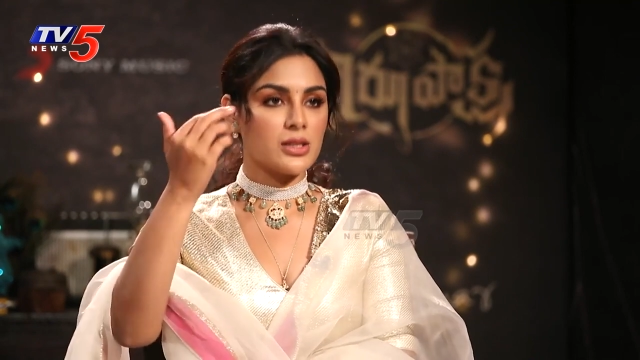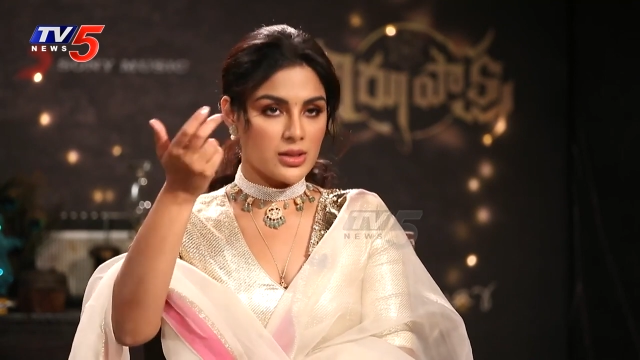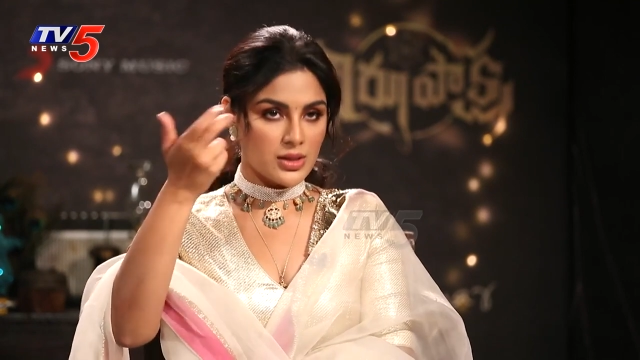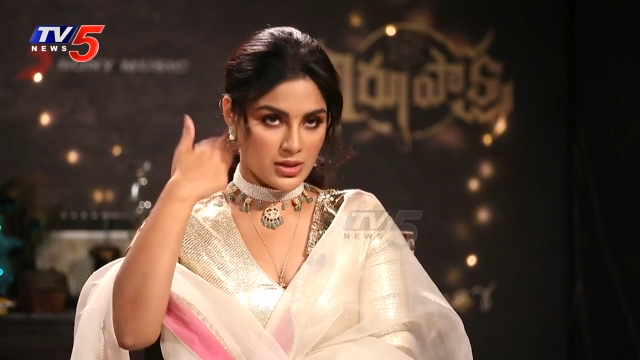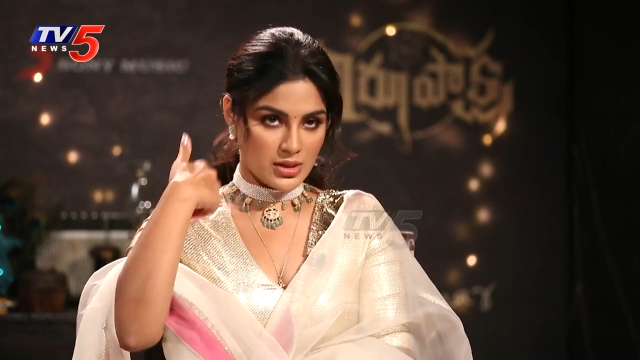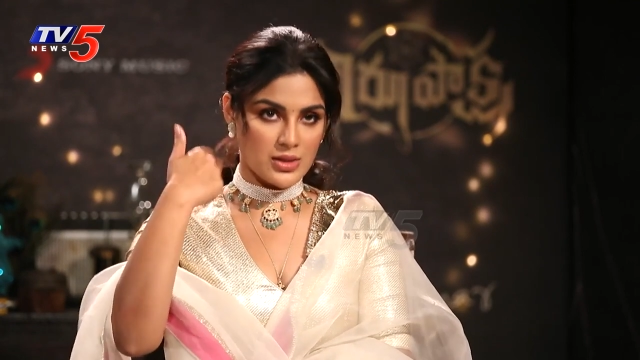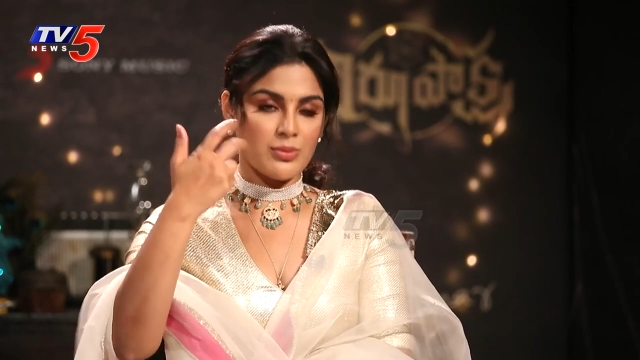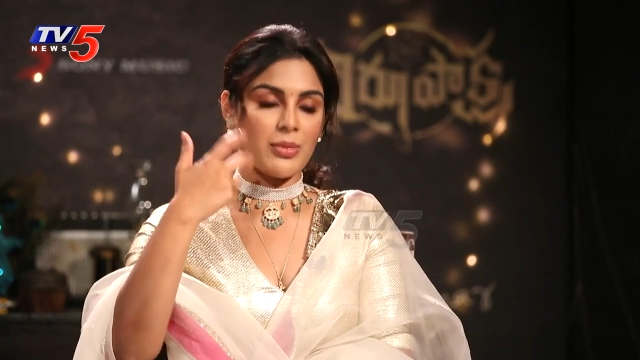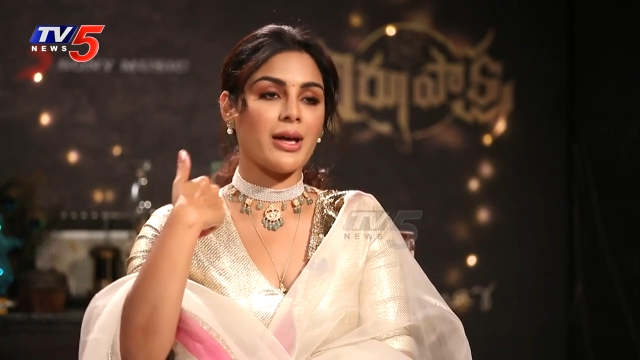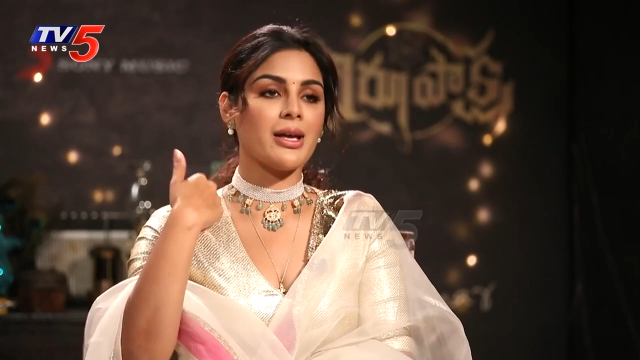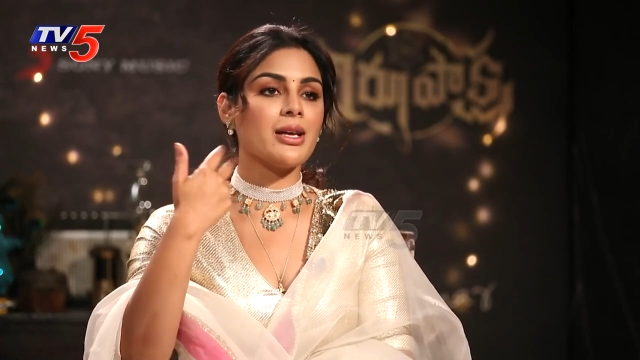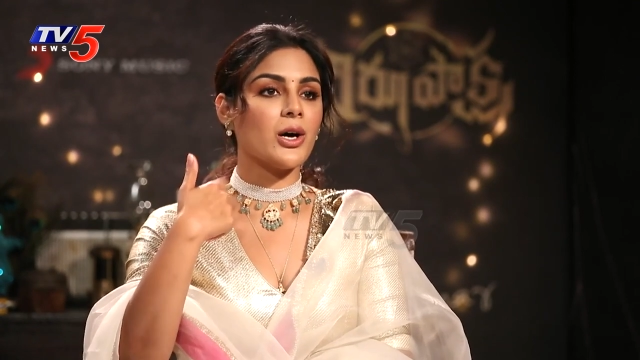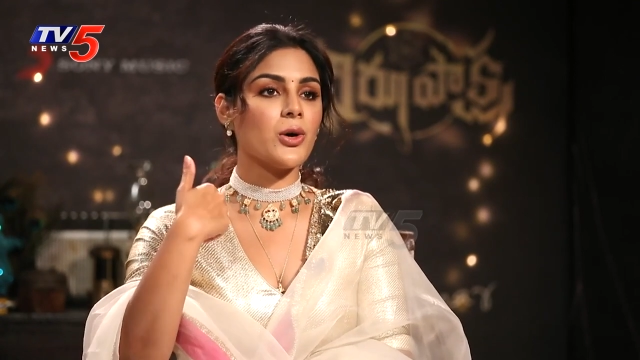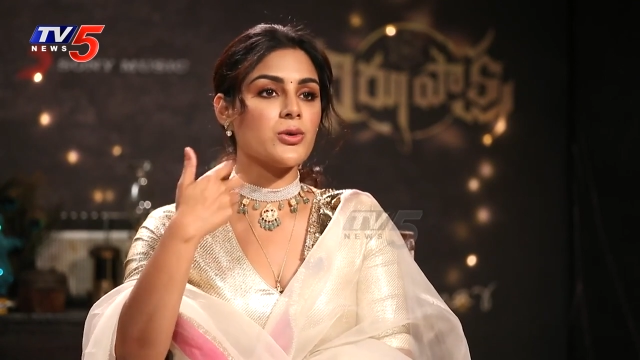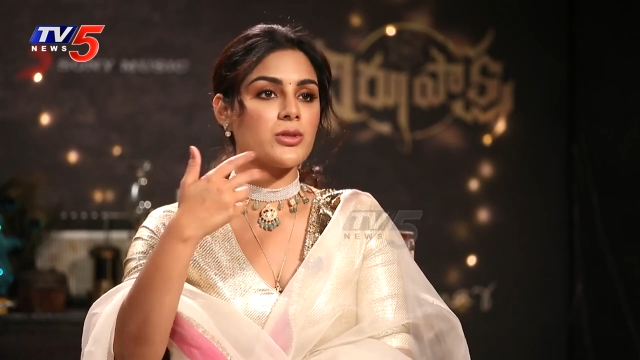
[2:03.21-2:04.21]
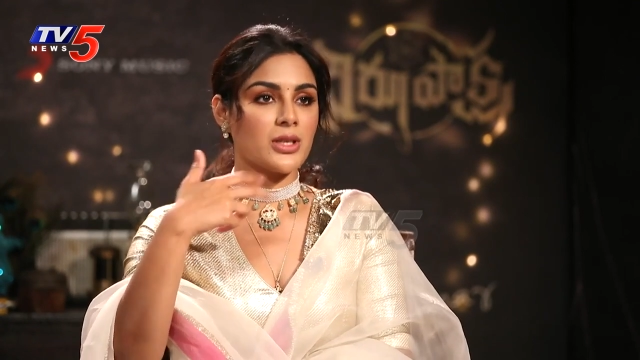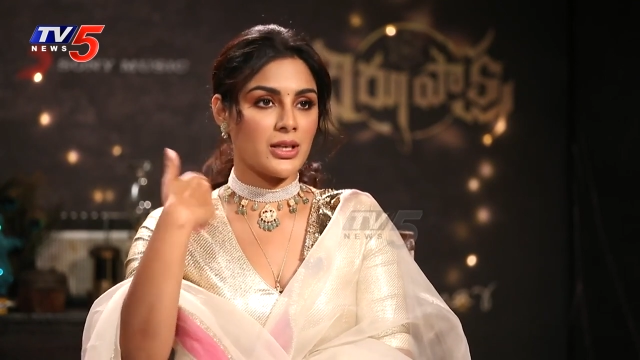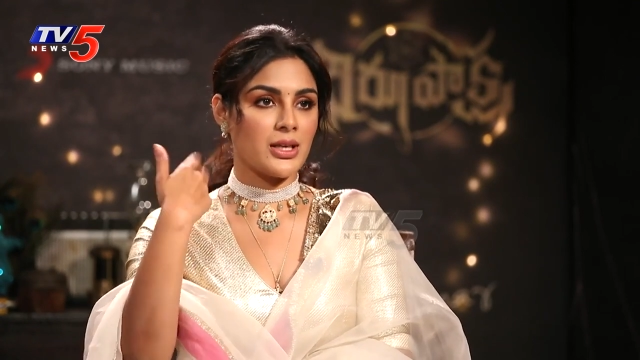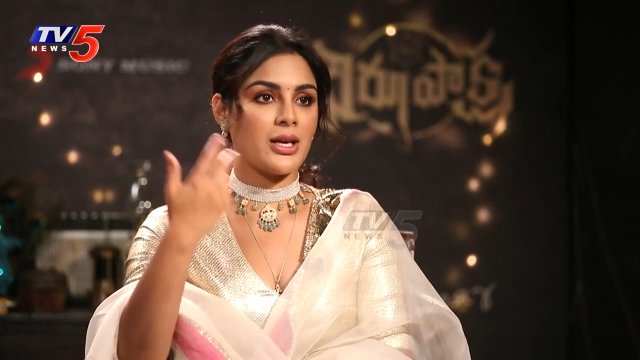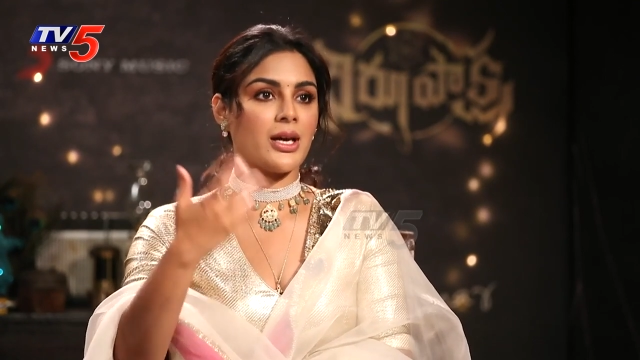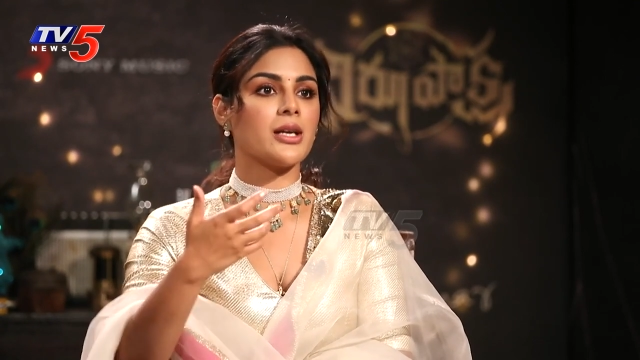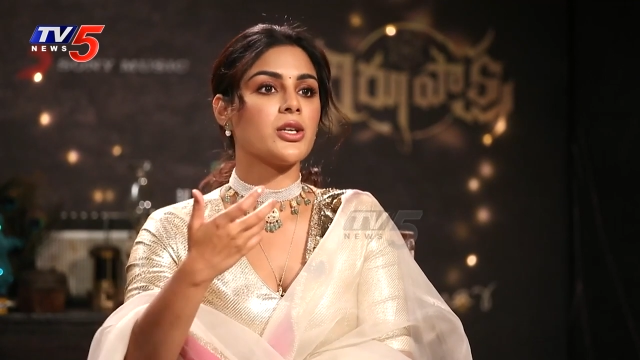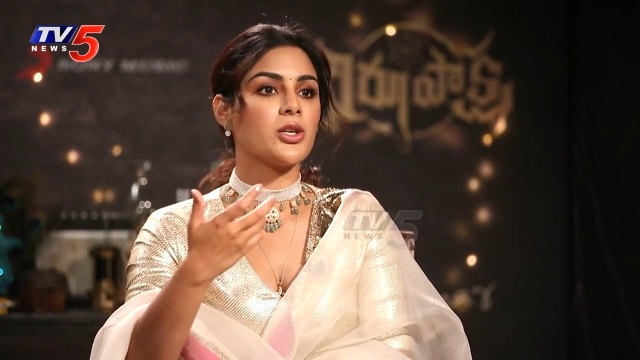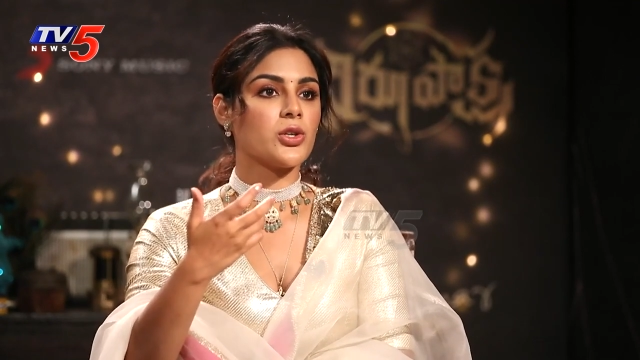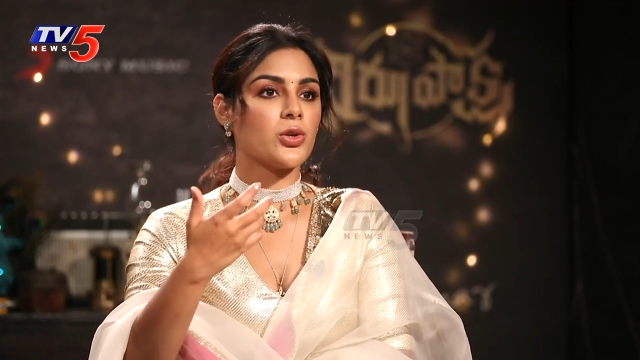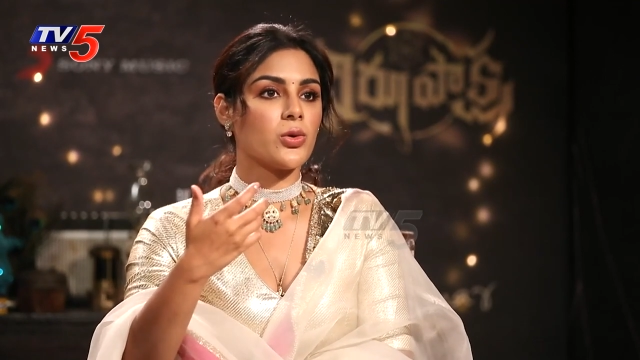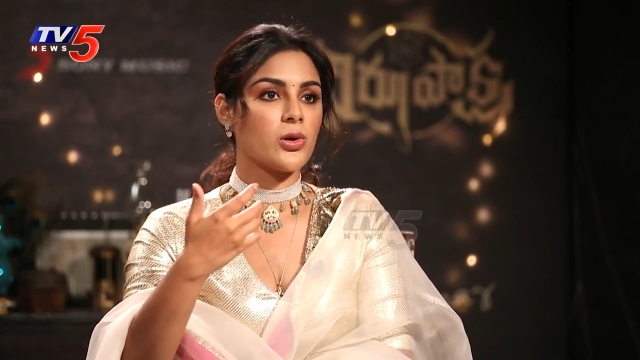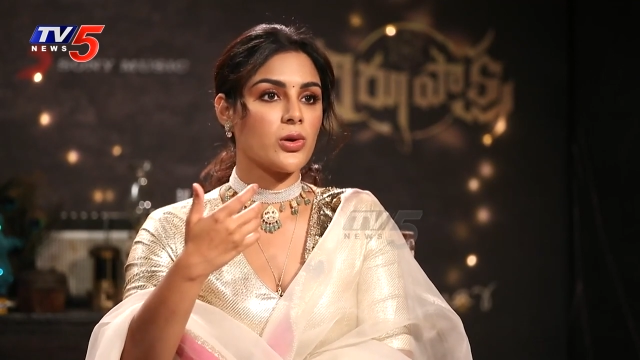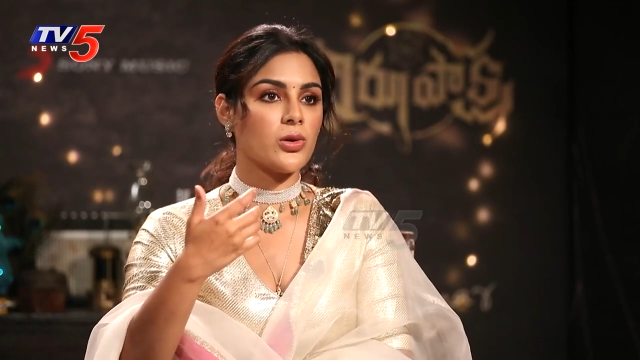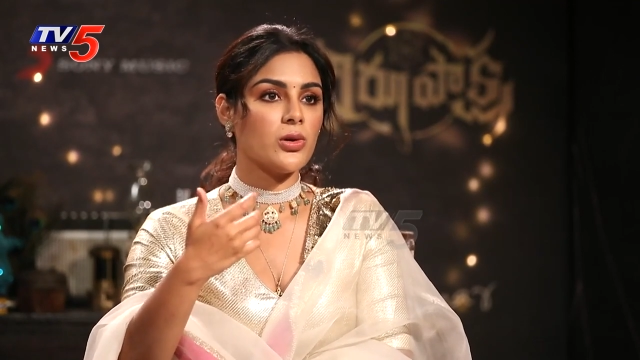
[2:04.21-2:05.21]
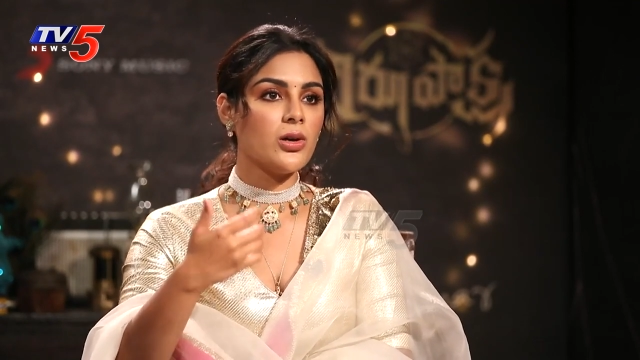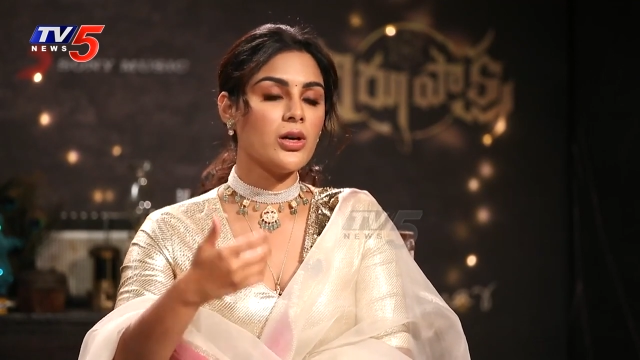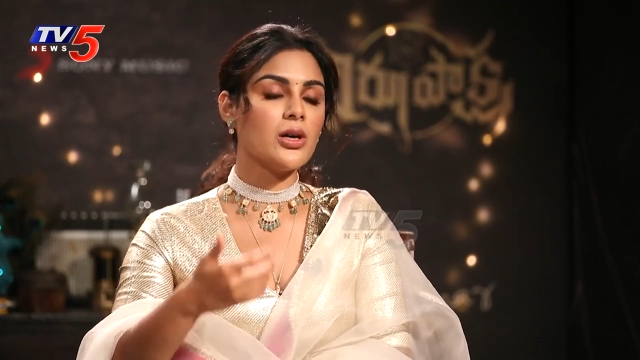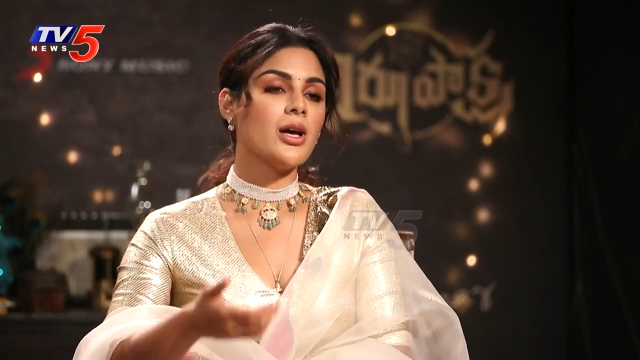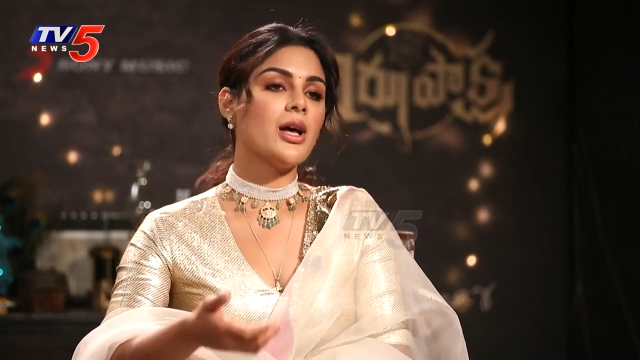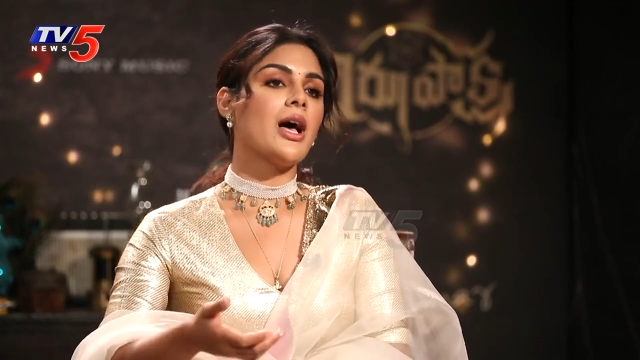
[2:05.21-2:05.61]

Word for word: this is my house ani attitude lo. Mm.